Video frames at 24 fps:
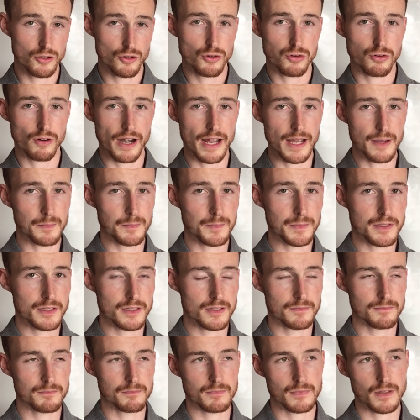
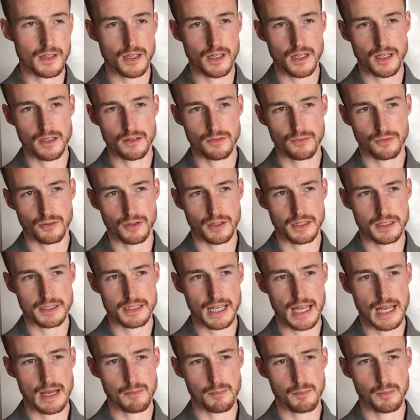crept is, for
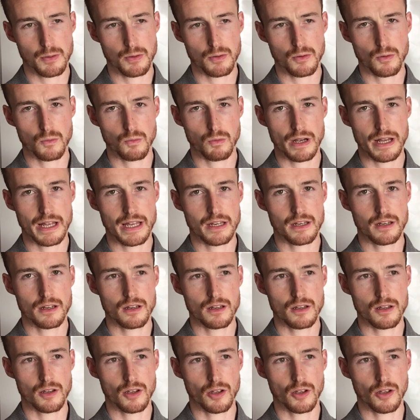example, when